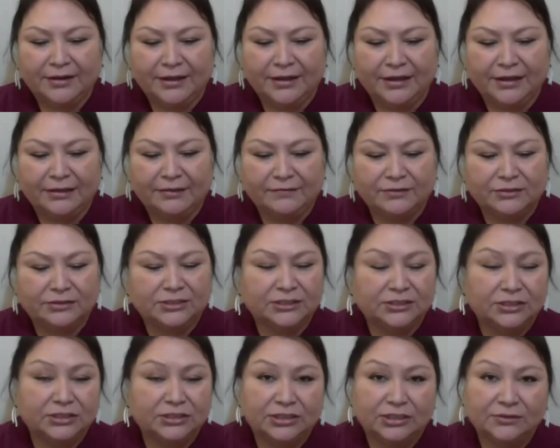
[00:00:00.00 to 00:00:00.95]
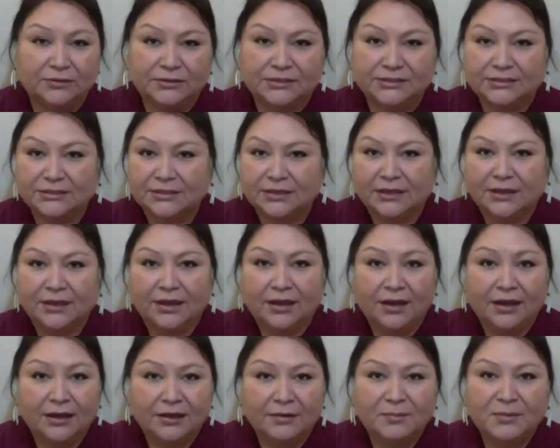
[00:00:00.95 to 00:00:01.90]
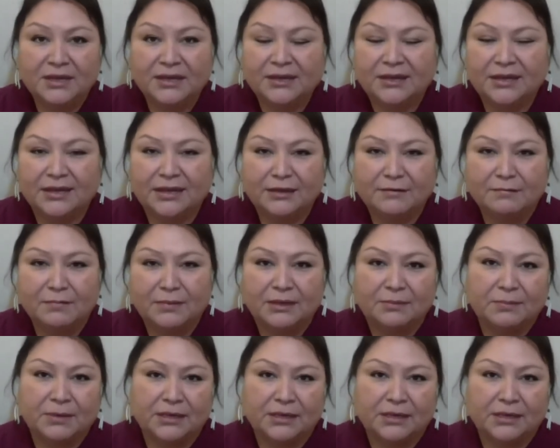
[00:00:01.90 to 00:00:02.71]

and the first thing she'd do is hug me and give me